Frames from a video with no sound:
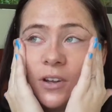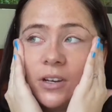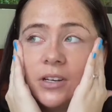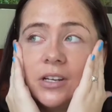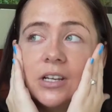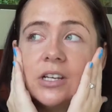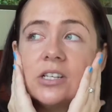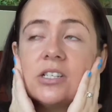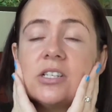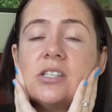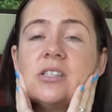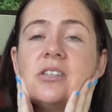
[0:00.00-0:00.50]

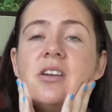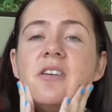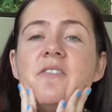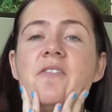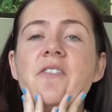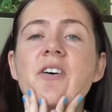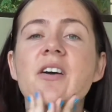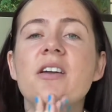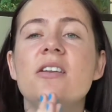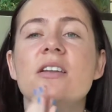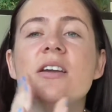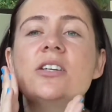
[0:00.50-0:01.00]
foundations I
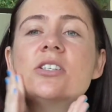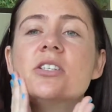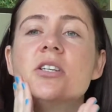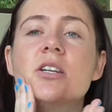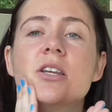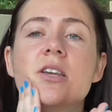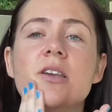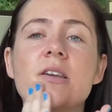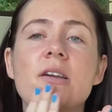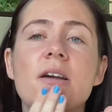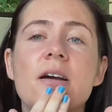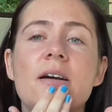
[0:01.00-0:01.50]
find
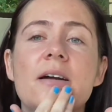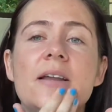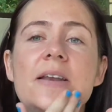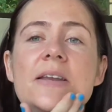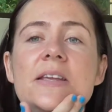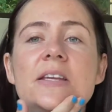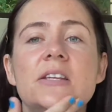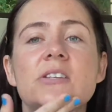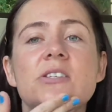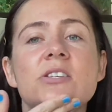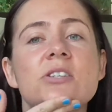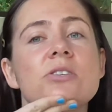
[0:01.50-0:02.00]
actually I
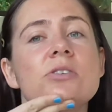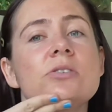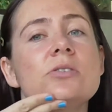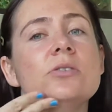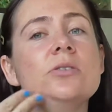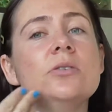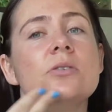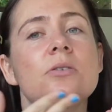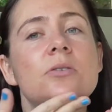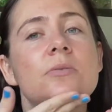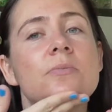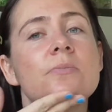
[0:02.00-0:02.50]
need
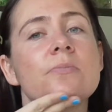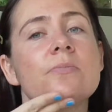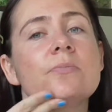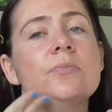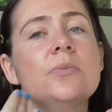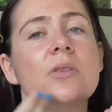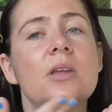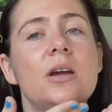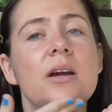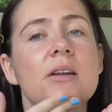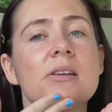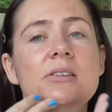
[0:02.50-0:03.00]
to
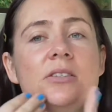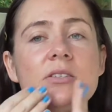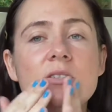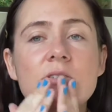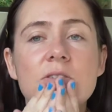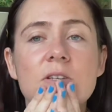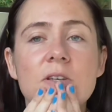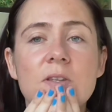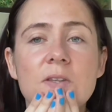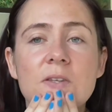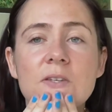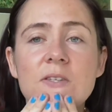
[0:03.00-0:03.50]

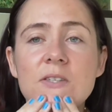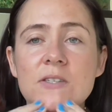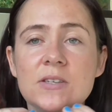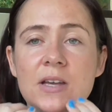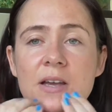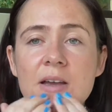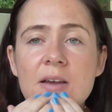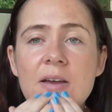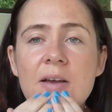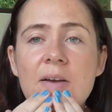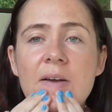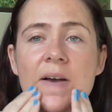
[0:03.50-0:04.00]
do this.
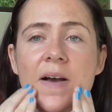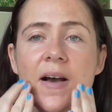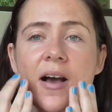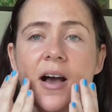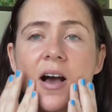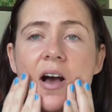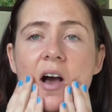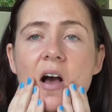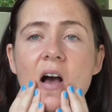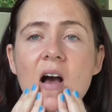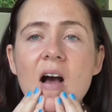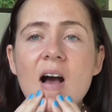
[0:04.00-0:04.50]

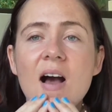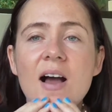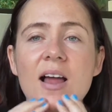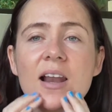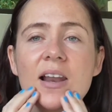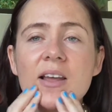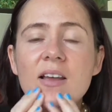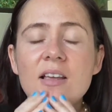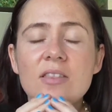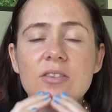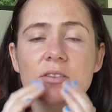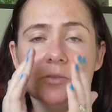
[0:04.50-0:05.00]
I
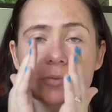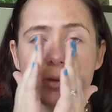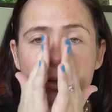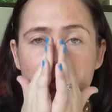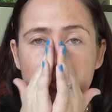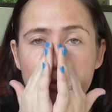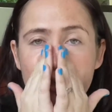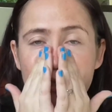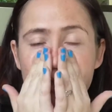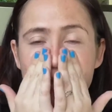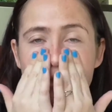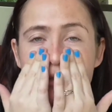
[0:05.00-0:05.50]
like this
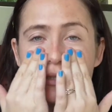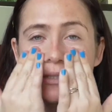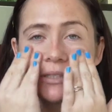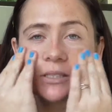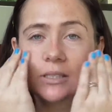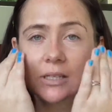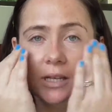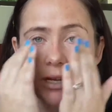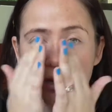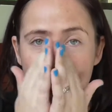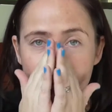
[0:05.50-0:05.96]
one because it's